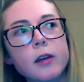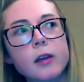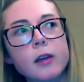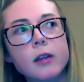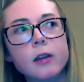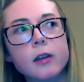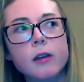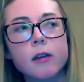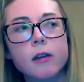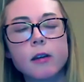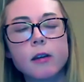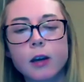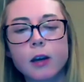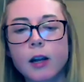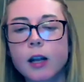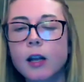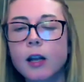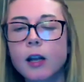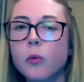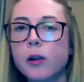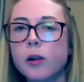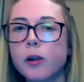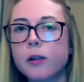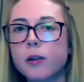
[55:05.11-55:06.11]
in a
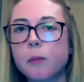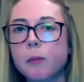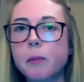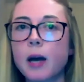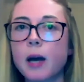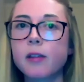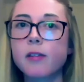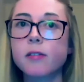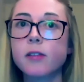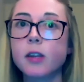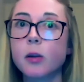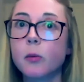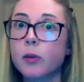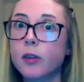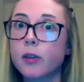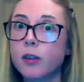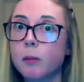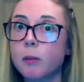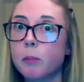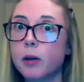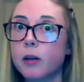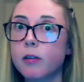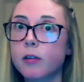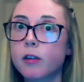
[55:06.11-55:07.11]
colonial capacity
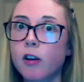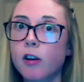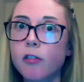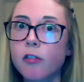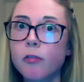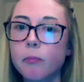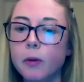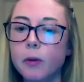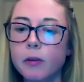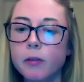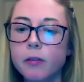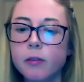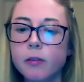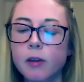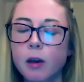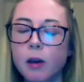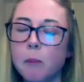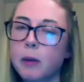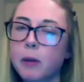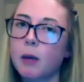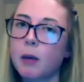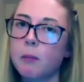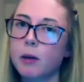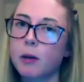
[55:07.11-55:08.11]
within the British government
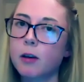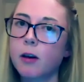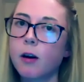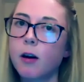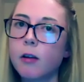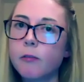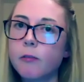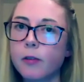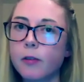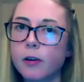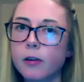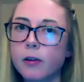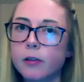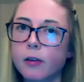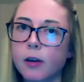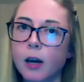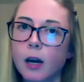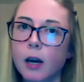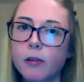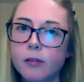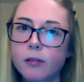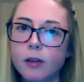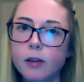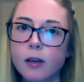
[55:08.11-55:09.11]
and became a convert to
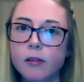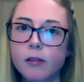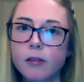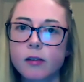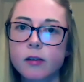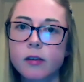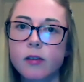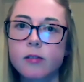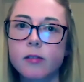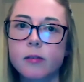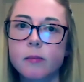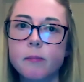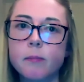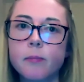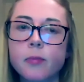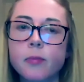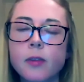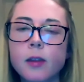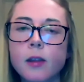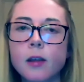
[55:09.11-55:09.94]
Irish nationalism,